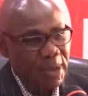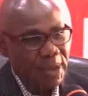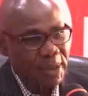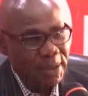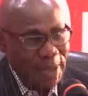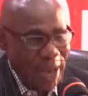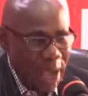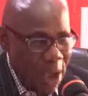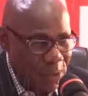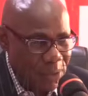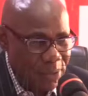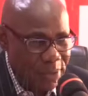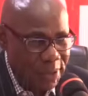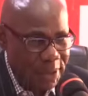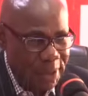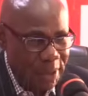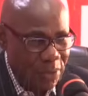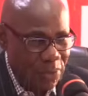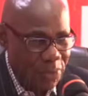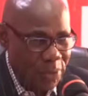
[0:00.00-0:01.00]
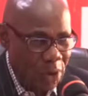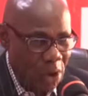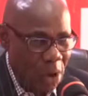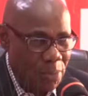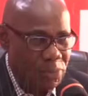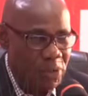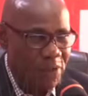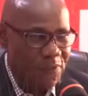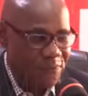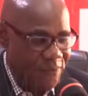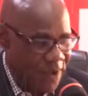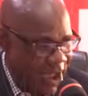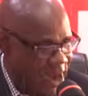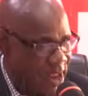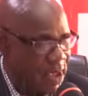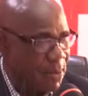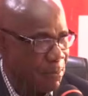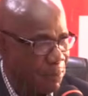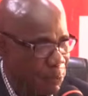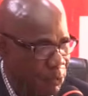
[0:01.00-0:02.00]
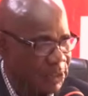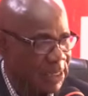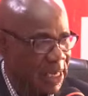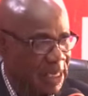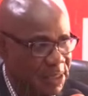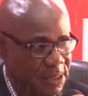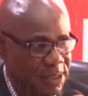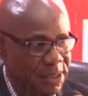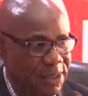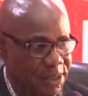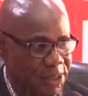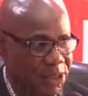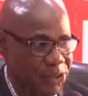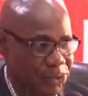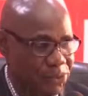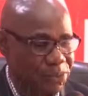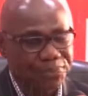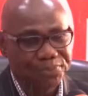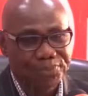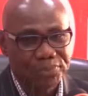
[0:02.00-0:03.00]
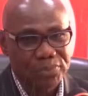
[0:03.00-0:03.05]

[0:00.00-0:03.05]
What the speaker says: Now, we come to a very important issue.